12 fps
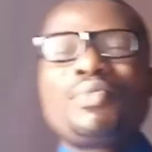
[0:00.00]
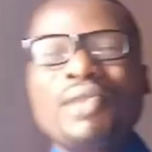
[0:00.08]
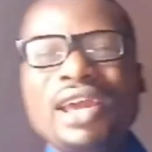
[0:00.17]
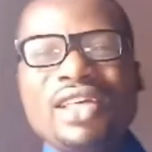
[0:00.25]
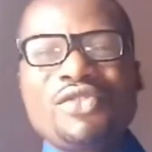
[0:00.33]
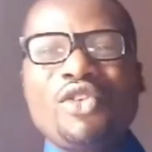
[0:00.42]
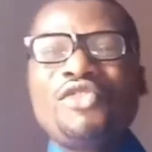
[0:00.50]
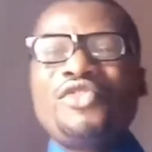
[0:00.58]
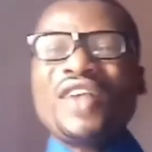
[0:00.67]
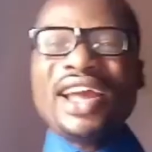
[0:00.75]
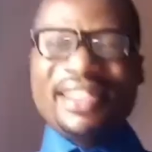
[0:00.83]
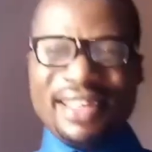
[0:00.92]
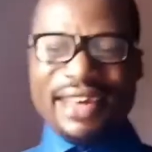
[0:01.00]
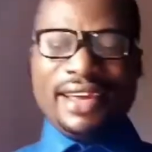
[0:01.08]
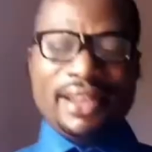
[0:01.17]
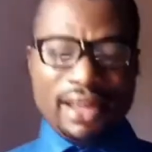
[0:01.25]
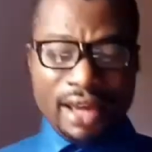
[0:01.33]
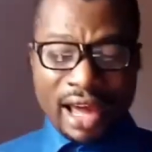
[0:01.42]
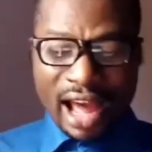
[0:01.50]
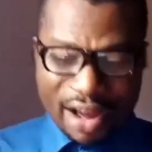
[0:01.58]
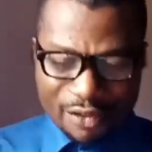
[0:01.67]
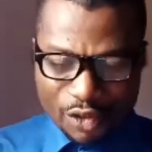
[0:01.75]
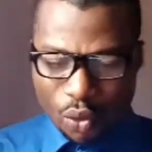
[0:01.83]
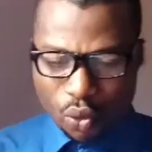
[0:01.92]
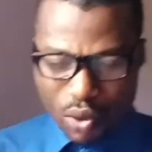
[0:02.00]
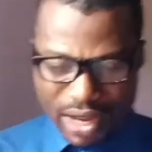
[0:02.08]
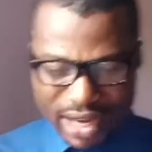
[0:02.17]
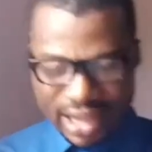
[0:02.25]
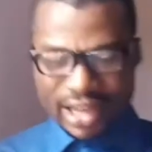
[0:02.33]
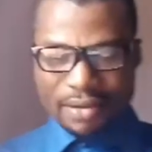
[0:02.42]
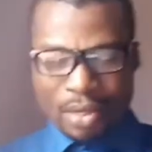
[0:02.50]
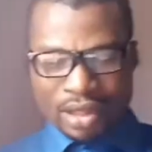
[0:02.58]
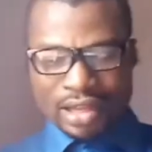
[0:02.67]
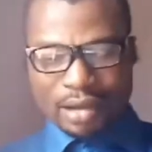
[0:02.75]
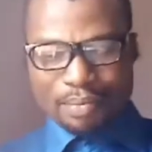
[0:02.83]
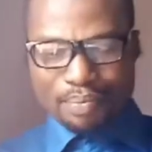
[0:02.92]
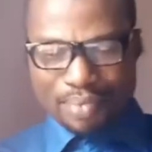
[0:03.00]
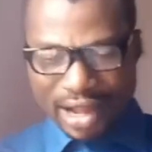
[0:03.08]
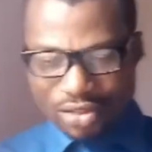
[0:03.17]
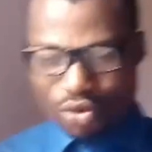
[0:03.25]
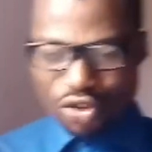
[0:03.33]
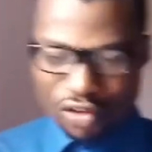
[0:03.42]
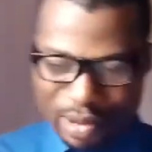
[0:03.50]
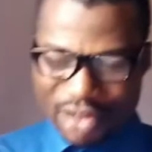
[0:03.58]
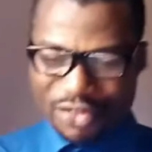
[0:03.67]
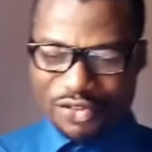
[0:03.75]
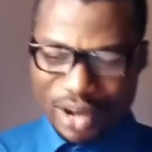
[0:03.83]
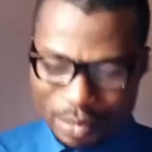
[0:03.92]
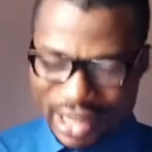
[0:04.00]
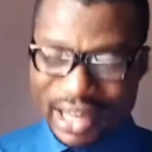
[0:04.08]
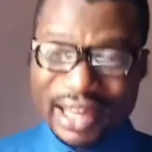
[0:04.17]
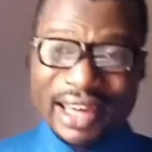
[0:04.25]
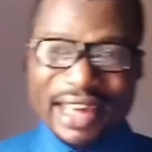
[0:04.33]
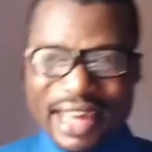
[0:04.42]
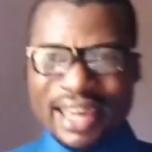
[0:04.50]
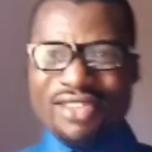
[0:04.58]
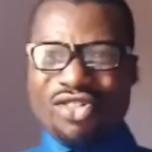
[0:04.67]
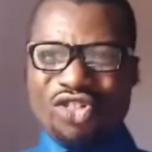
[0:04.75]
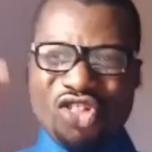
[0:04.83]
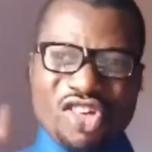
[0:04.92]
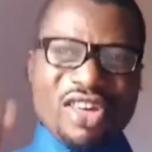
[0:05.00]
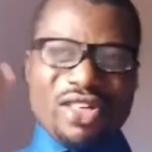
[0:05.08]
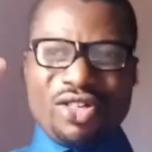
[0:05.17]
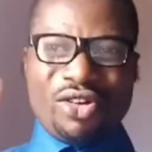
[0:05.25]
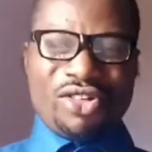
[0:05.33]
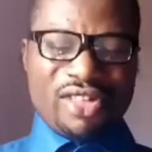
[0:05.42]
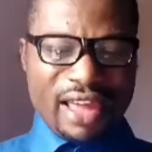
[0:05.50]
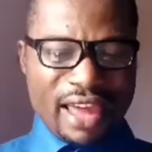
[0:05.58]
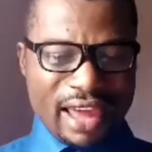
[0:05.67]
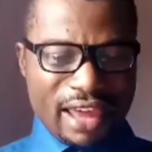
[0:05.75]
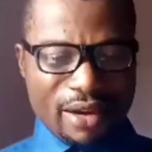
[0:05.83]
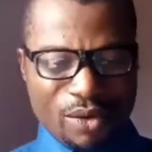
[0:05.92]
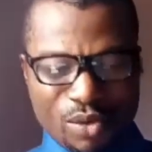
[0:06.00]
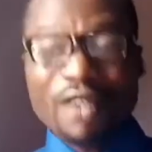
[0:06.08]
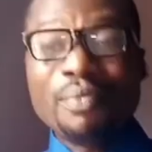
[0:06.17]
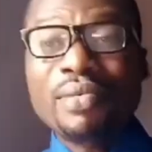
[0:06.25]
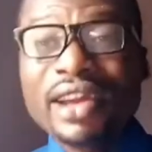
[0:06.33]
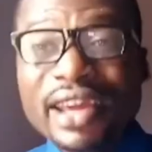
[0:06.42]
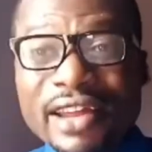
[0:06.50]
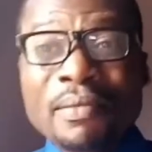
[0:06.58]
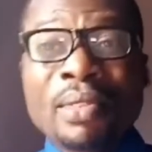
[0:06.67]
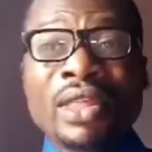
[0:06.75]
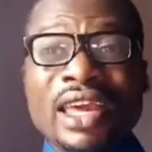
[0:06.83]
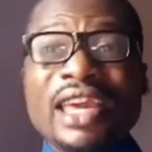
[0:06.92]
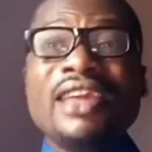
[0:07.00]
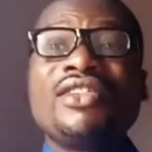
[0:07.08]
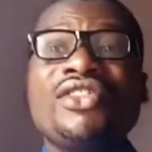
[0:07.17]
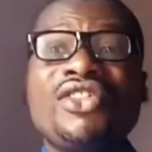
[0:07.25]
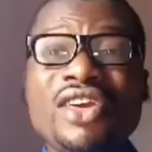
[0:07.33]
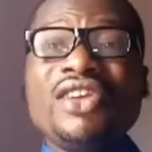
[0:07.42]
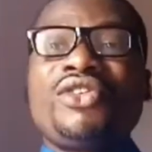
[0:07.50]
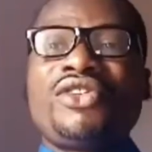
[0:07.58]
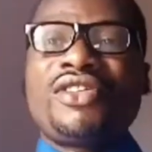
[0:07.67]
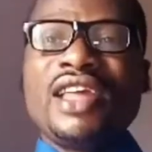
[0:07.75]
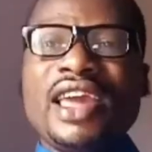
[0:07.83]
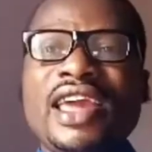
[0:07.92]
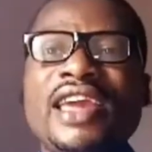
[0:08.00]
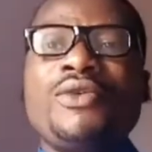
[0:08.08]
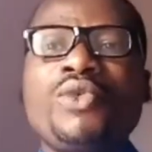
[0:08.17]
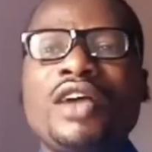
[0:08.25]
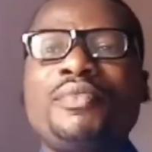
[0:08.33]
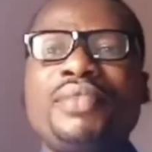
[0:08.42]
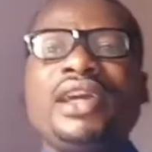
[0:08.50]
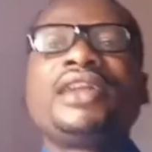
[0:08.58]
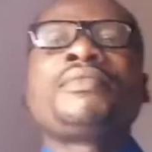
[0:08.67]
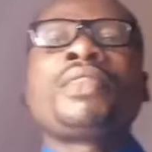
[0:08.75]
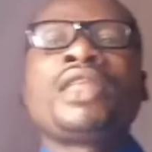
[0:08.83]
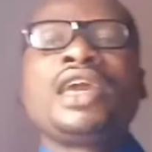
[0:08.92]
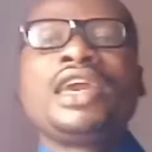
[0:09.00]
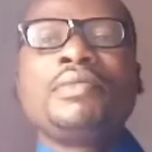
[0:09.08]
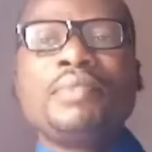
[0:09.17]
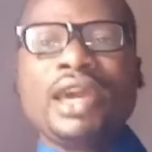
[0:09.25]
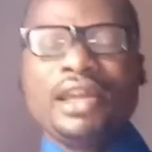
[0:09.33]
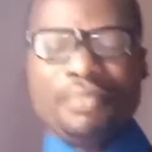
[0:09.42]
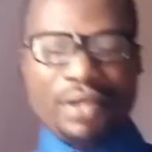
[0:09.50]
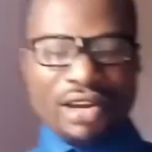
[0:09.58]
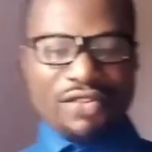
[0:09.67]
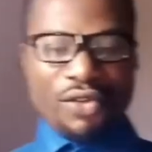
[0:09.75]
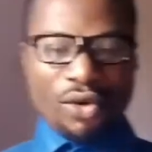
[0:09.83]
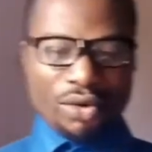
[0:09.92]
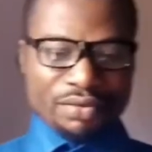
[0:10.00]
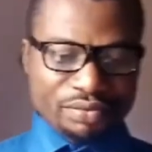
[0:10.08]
praise for fighting and for winning the battles of my family. In Jesus' name, we are praying. In Jesus' name, we are praying. Amen. Prayer 4.